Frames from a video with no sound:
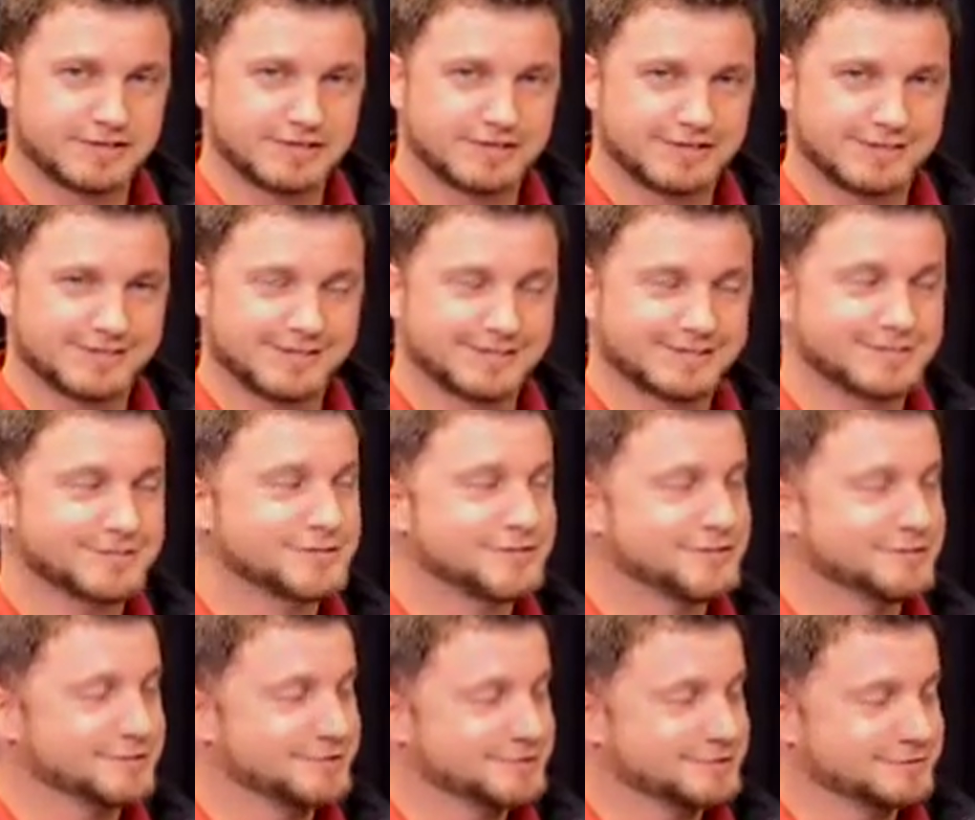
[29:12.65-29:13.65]
And
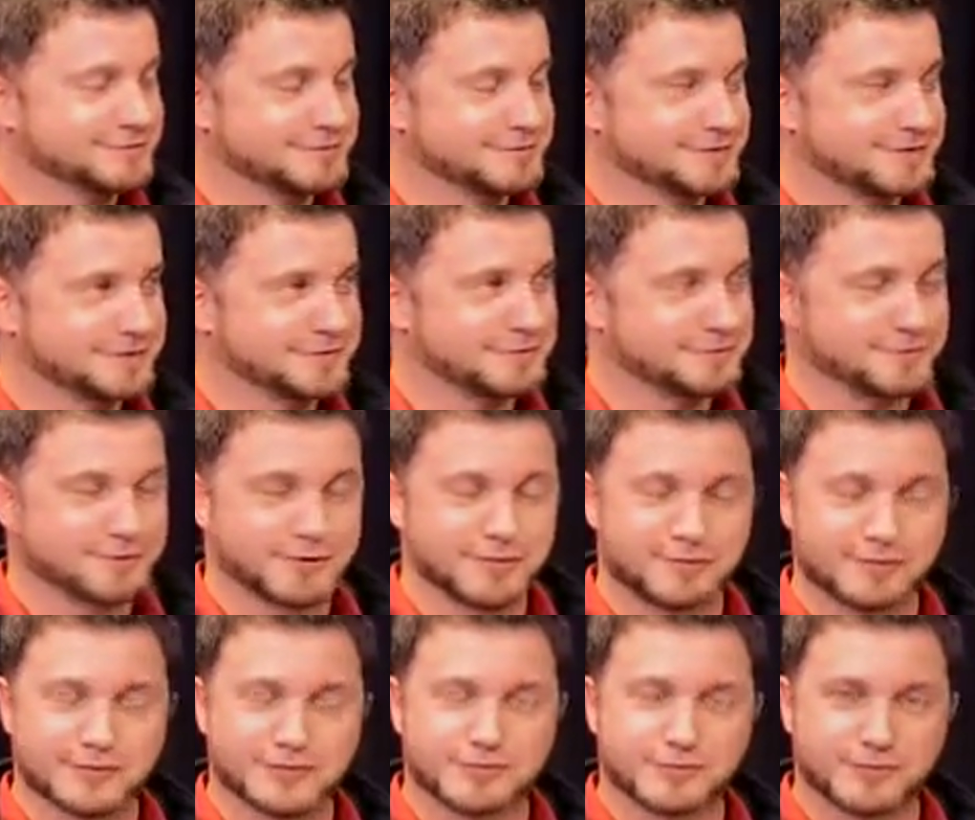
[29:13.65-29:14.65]
thank you very much for